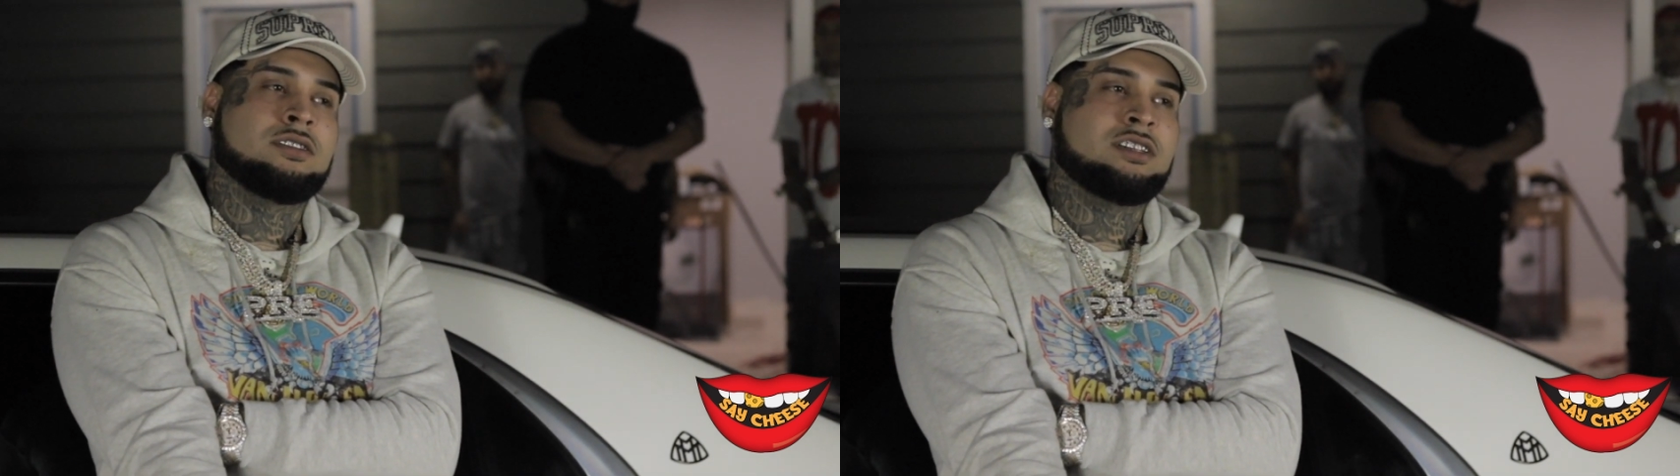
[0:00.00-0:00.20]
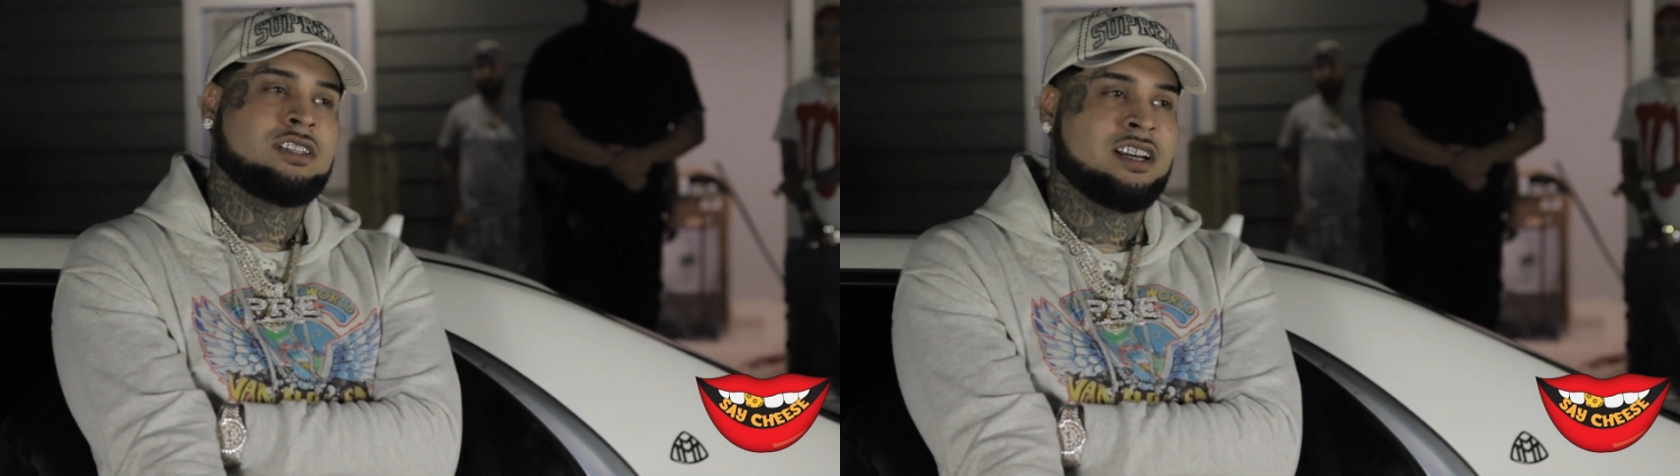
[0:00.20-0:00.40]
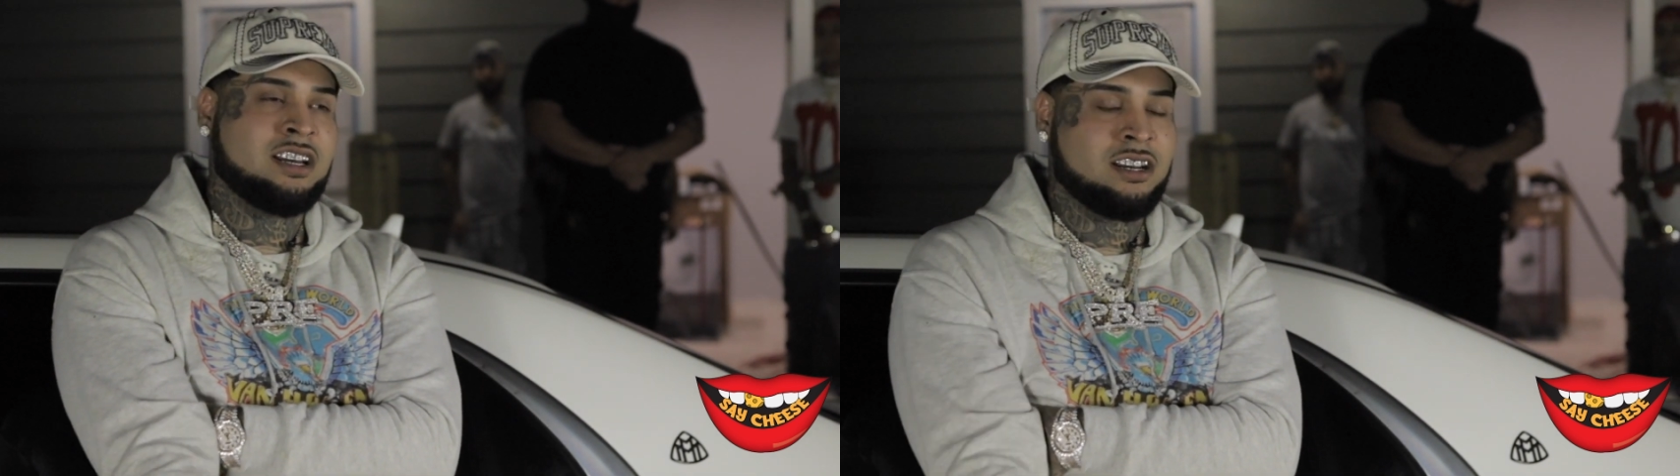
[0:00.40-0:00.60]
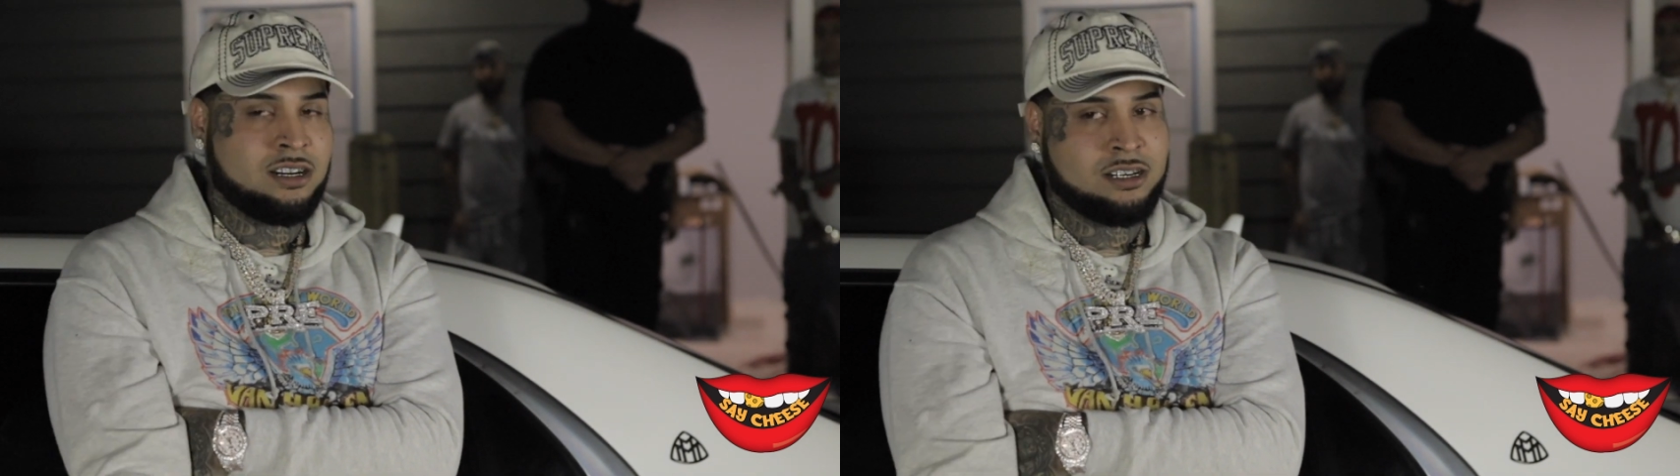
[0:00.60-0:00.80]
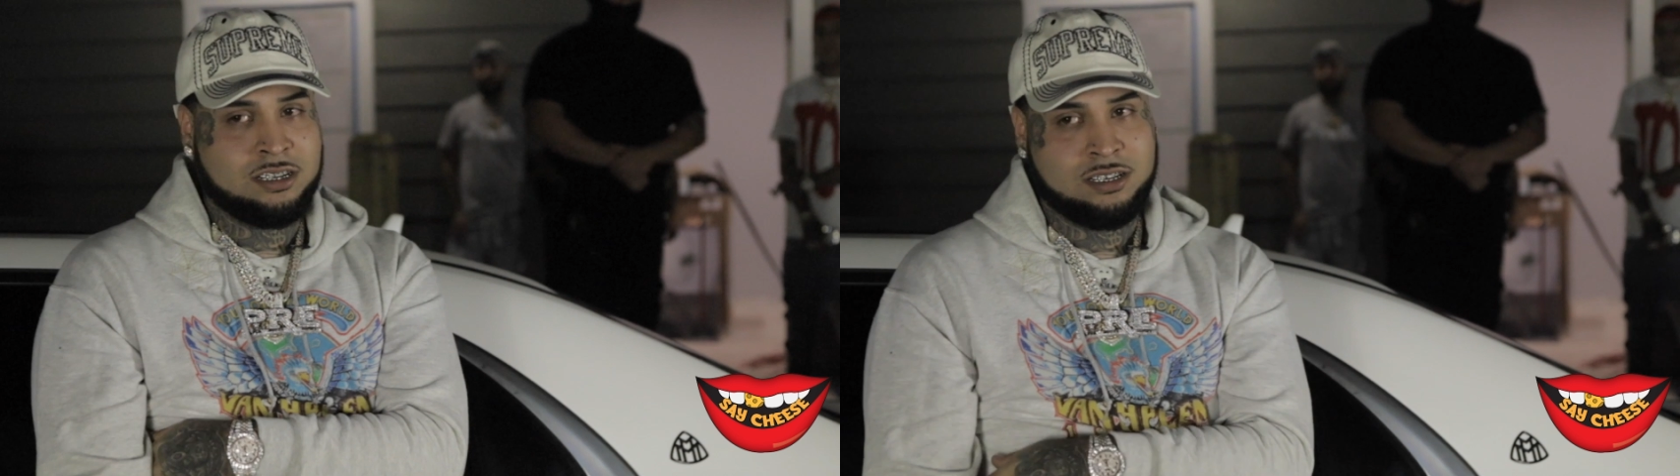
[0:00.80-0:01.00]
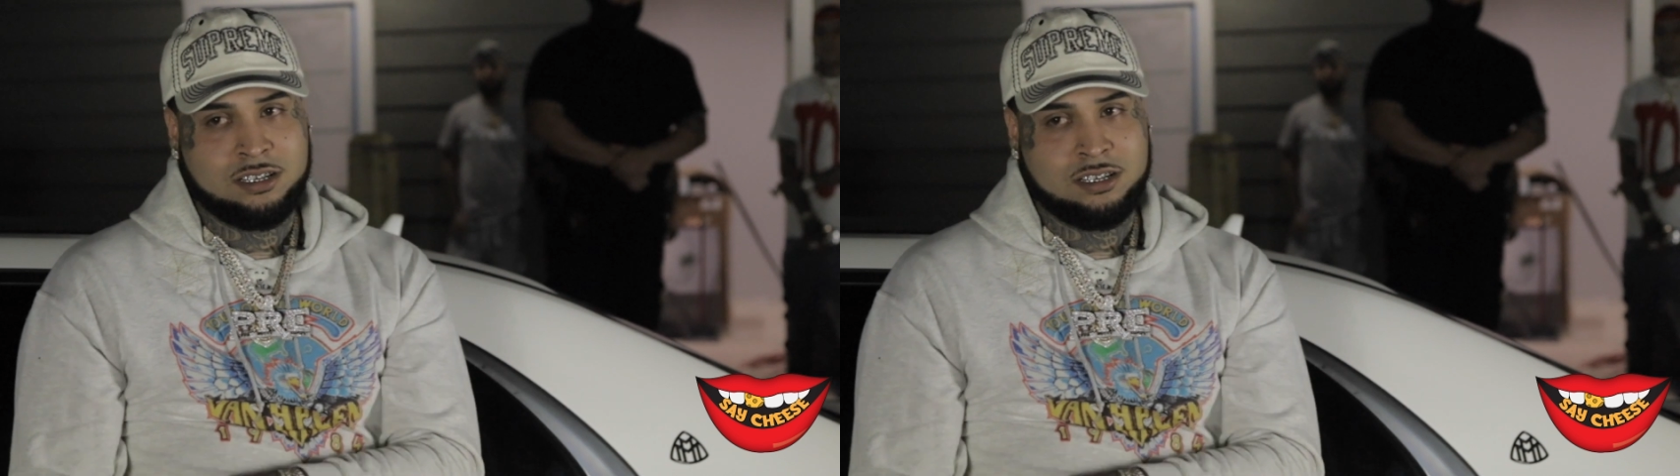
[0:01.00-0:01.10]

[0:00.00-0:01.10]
Shit,